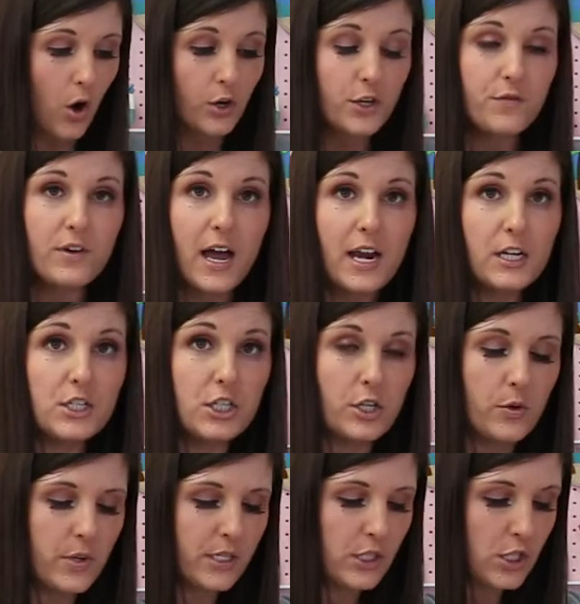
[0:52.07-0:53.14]
all you've got to
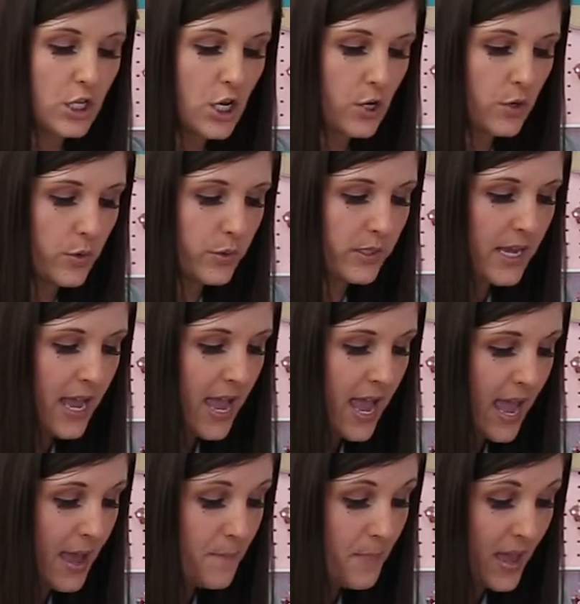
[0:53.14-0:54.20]
do is use
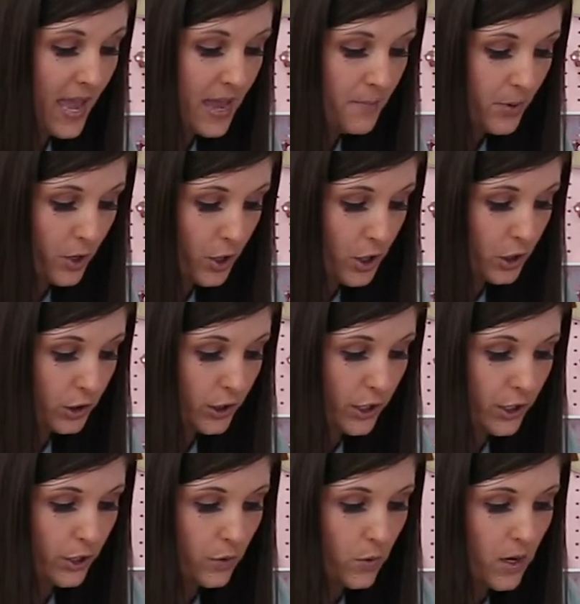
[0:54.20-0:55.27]
a paper
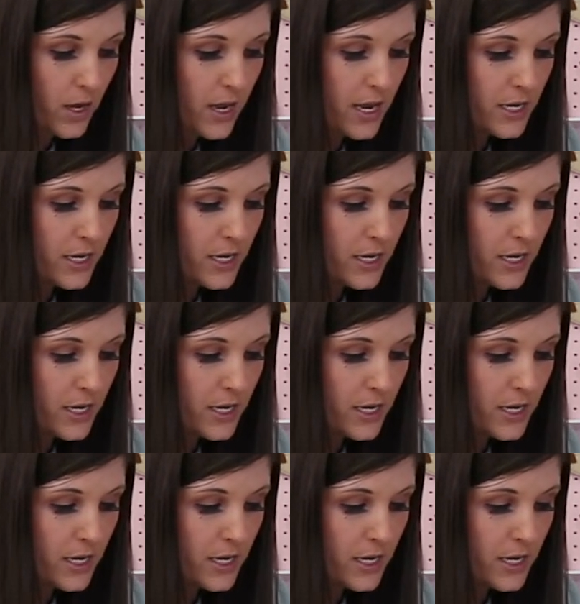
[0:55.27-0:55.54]
glue